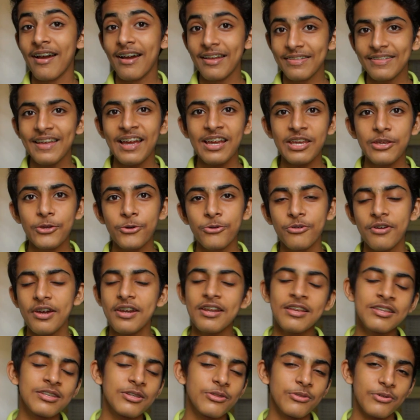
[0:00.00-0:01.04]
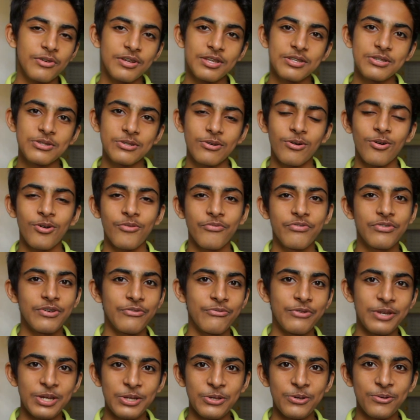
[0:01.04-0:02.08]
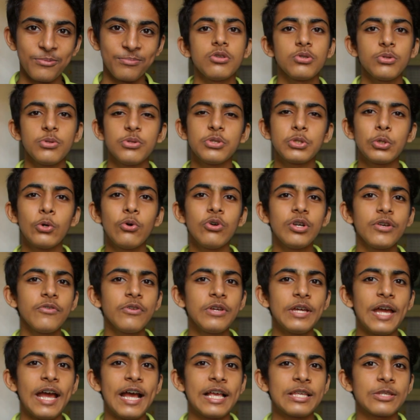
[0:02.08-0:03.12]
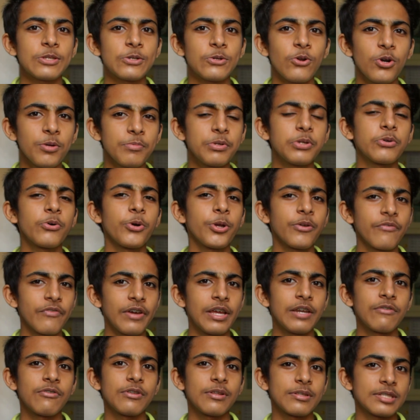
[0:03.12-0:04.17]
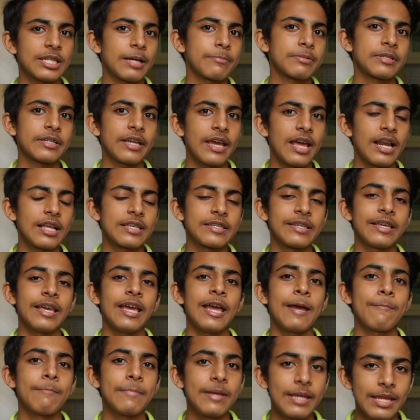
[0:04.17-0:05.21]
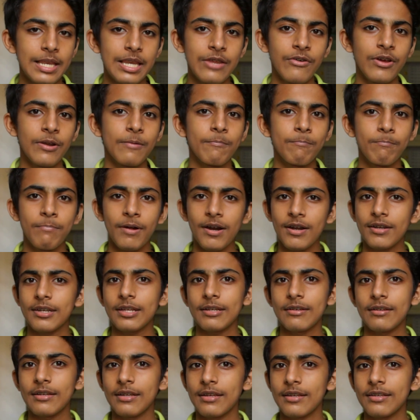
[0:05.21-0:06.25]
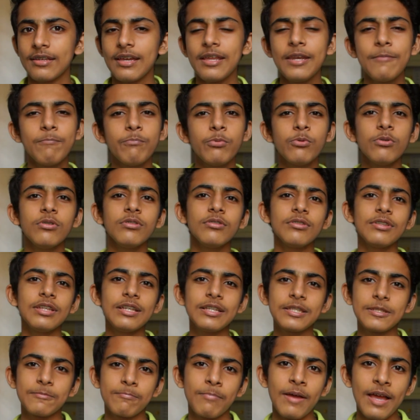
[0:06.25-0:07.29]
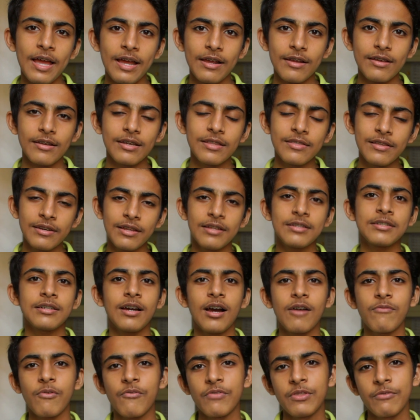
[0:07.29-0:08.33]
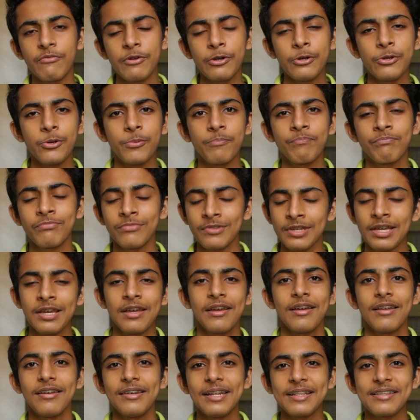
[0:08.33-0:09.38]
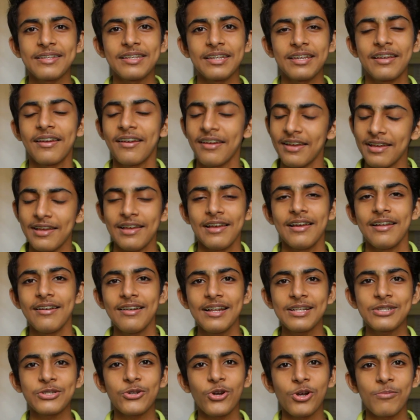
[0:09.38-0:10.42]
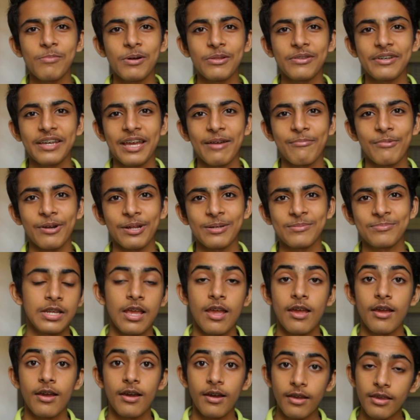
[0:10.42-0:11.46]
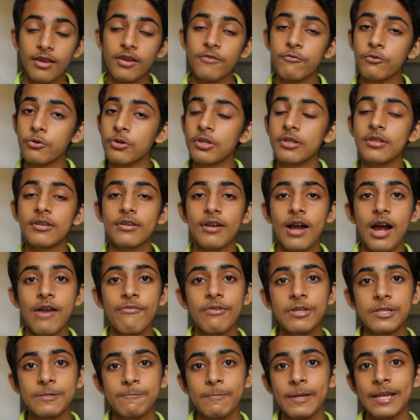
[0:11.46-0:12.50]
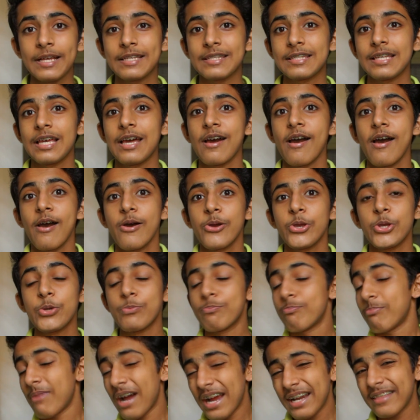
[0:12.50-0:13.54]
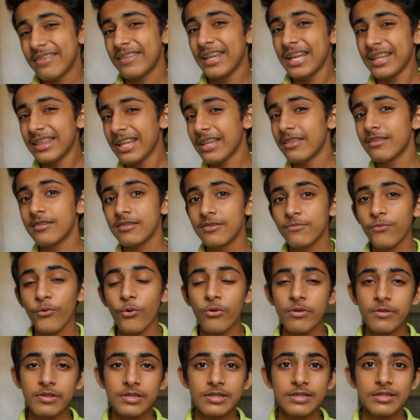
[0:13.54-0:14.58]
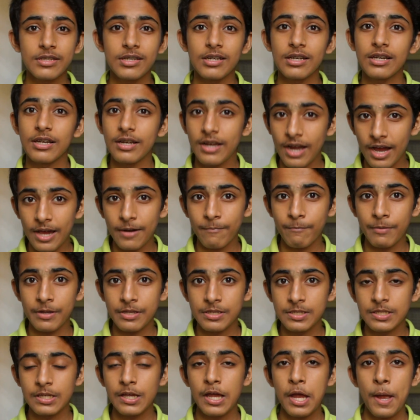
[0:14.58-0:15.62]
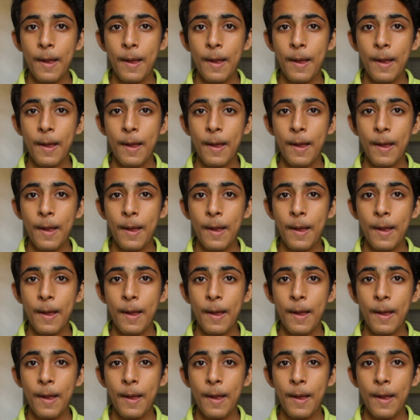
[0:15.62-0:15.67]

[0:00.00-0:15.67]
Thank you and enjoy the rest of the video. So this whole review has not been going well for the Samsung Galaxy M11, but can pull things back in the later half of the video. Let's see. Let's talk about the camera. Here, if you read the hardware specs, you might think that this phone is garbage,